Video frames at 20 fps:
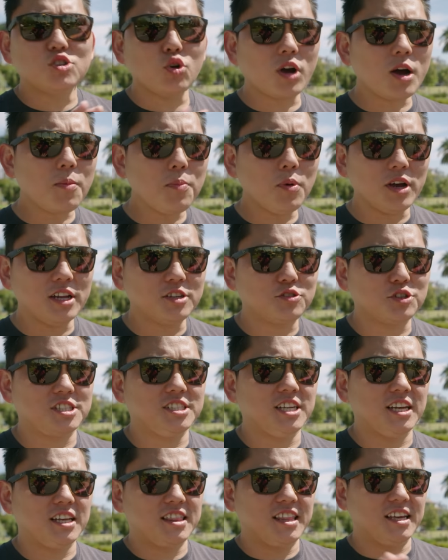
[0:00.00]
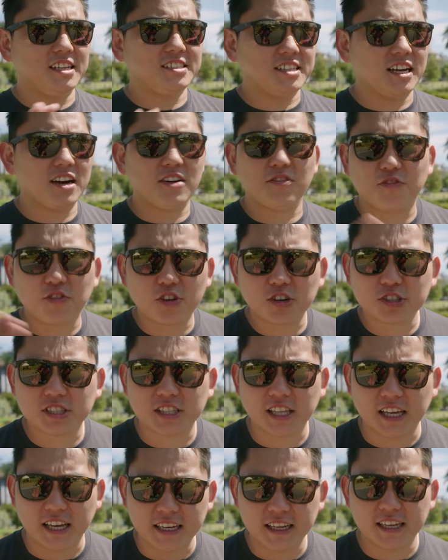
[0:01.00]
So a couple interesting things there. First
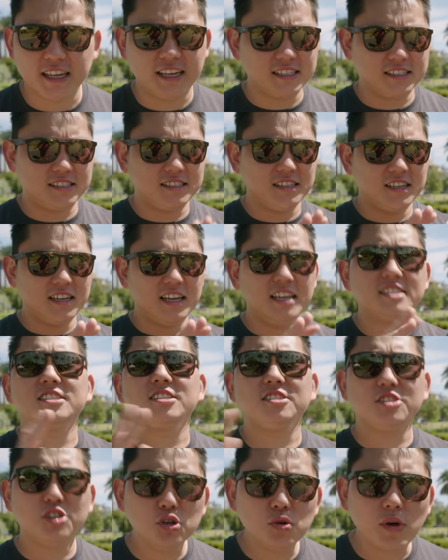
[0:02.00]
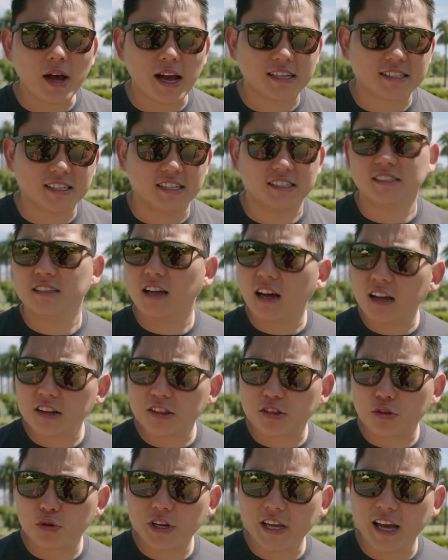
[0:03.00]
thing is it's two-axis, not a
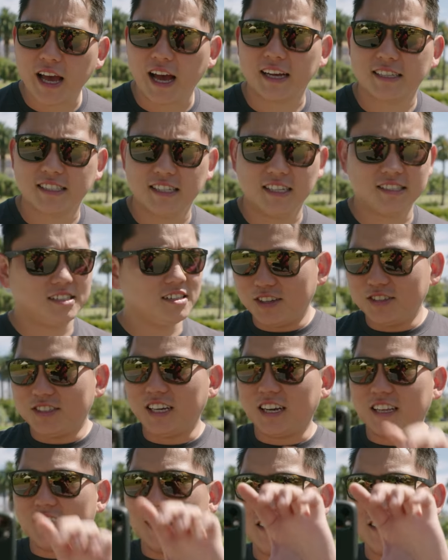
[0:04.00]
three-axis. So check